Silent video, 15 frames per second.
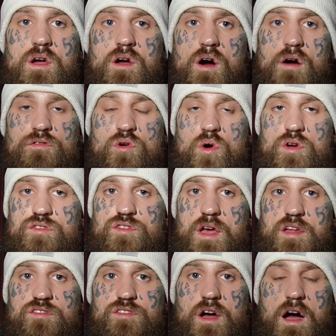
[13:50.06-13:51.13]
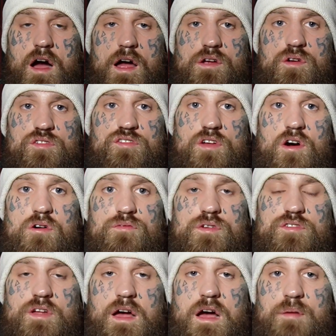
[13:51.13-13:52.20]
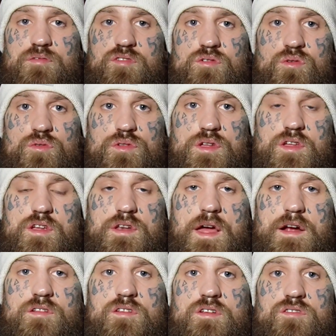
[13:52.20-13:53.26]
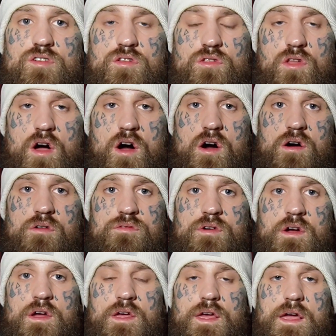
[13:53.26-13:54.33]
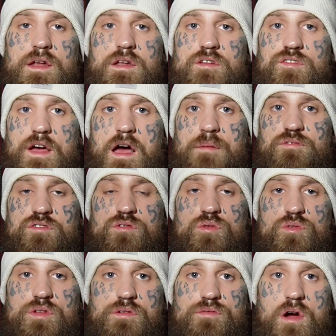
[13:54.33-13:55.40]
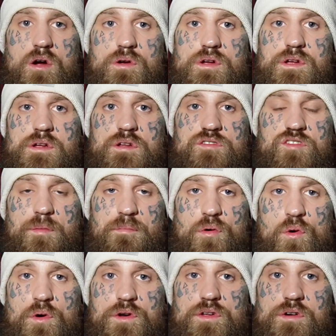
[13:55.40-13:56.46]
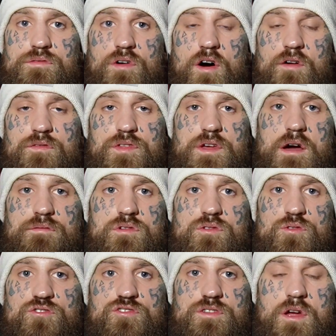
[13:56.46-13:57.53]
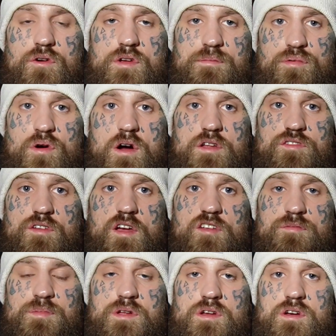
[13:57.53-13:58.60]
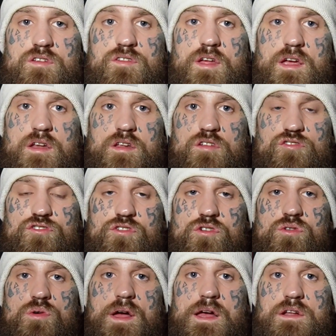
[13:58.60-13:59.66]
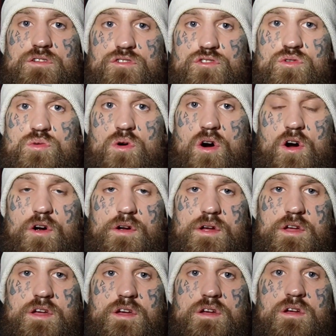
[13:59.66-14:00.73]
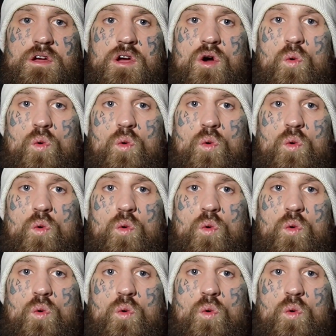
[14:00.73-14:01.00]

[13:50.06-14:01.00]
Of course, yes, the higher self is absolutely connected to love and is absolutely very supportive of the evolutionary process, because it is you and you are it.